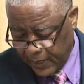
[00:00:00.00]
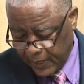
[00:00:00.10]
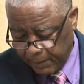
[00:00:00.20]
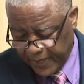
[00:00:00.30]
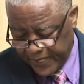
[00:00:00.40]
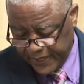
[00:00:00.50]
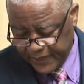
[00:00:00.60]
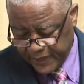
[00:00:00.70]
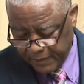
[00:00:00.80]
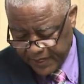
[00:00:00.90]
But it
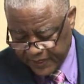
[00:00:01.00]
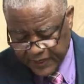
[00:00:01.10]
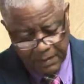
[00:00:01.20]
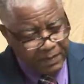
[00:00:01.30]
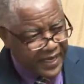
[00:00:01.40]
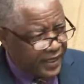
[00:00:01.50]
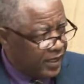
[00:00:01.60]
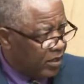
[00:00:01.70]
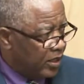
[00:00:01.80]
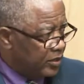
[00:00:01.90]
isn't amending the
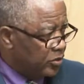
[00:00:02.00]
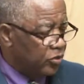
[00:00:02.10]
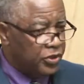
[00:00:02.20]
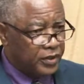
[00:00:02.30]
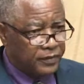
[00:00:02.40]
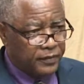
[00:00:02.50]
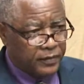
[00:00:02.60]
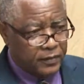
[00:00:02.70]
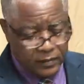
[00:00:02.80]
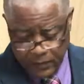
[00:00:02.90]
Constitution
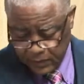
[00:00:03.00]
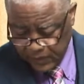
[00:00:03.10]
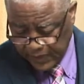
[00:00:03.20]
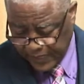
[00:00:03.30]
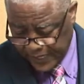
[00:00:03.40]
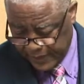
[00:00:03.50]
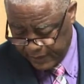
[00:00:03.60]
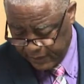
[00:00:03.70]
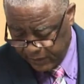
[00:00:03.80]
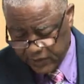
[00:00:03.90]
to
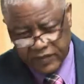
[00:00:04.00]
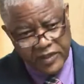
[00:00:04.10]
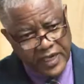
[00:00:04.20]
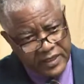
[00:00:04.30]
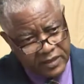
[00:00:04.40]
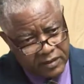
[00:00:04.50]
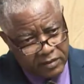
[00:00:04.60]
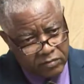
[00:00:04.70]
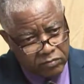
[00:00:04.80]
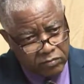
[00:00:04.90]
cut those for judges.
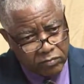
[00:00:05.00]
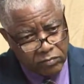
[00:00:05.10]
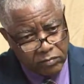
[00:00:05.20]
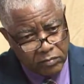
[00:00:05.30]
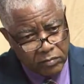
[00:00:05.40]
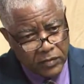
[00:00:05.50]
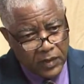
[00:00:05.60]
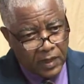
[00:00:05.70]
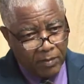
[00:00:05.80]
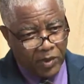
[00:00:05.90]

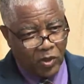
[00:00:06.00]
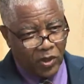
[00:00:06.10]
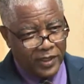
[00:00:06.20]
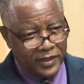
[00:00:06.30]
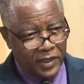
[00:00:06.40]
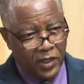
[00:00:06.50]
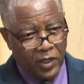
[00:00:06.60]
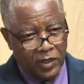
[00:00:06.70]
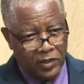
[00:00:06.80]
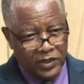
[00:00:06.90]
Because
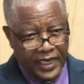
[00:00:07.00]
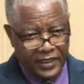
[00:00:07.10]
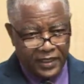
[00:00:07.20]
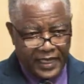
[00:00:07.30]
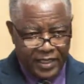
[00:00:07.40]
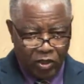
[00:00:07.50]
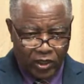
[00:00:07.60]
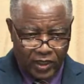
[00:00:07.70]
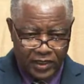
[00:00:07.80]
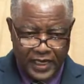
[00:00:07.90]
judges and the
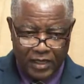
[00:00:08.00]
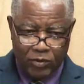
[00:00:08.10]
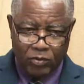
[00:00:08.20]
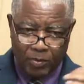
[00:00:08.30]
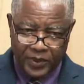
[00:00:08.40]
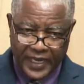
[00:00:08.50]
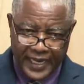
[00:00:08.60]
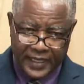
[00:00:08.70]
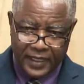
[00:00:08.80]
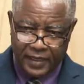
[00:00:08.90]
Auditor General were
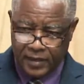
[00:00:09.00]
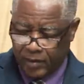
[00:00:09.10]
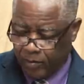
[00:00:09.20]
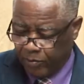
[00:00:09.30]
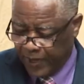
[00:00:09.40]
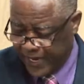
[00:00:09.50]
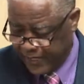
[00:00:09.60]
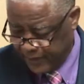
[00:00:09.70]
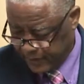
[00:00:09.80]
protected prior